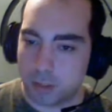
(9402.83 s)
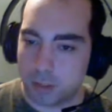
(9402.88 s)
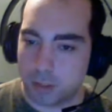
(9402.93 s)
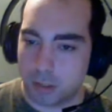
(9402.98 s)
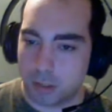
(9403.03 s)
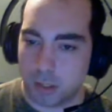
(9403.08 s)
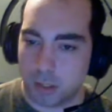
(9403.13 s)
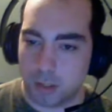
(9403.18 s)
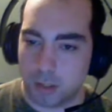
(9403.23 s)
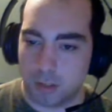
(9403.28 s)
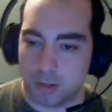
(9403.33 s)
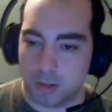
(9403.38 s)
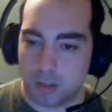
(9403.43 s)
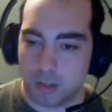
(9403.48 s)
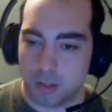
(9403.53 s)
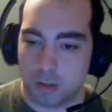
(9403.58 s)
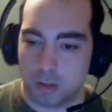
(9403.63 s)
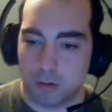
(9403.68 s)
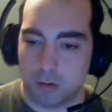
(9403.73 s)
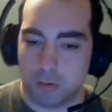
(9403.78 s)
He needed
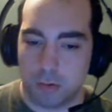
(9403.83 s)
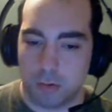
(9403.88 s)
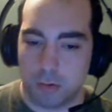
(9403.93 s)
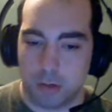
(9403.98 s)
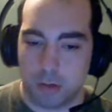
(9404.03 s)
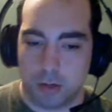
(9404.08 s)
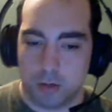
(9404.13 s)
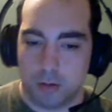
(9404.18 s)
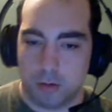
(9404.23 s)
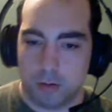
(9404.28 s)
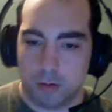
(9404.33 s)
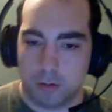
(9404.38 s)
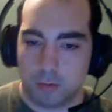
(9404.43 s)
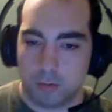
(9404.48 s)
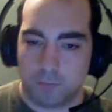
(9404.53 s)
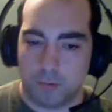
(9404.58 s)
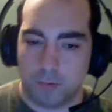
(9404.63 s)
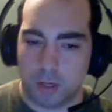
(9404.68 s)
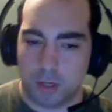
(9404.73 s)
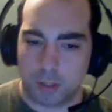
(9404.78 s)
to
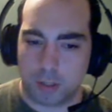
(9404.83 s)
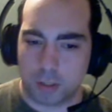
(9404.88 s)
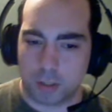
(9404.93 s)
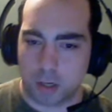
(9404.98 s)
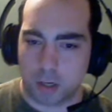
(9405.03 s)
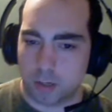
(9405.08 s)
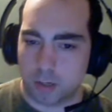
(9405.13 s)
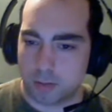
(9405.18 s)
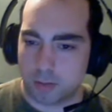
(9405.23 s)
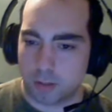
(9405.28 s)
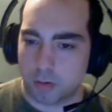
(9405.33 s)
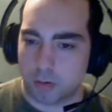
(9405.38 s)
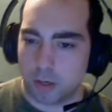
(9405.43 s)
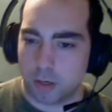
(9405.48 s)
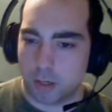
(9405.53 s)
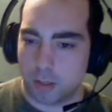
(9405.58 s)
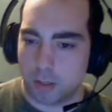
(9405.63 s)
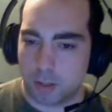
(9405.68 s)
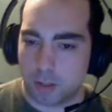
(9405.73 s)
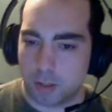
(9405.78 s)
finish consecrating
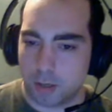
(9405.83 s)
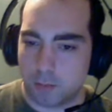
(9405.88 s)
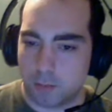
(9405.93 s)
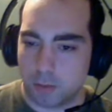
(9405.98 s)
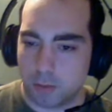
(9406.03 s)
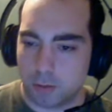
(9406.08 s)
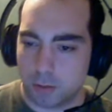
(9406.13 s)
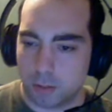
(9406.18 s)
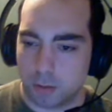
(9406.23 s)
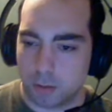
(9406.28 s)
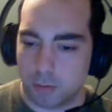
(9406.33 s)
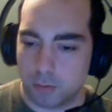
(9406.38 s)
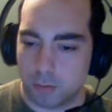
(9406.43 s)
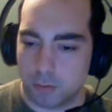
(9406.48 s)
the temple to,